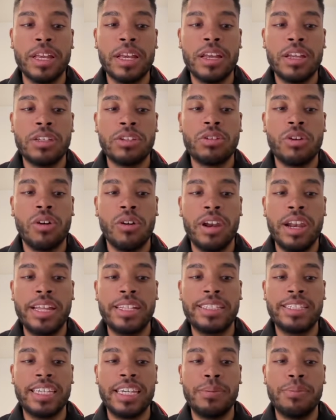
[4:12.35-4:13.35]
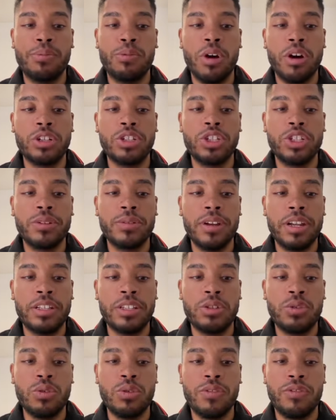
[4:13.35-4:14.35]
So let's keep watching. Let's
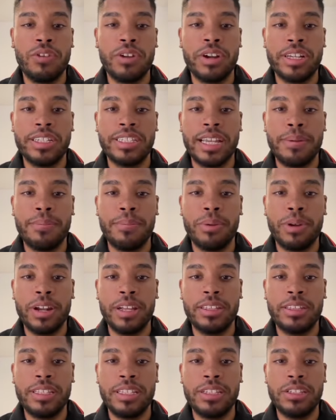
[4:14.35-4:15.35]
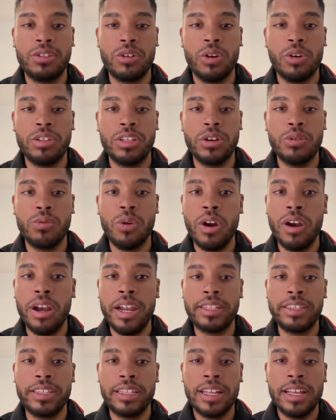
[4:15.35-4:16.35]
look, for example, at this other wallet.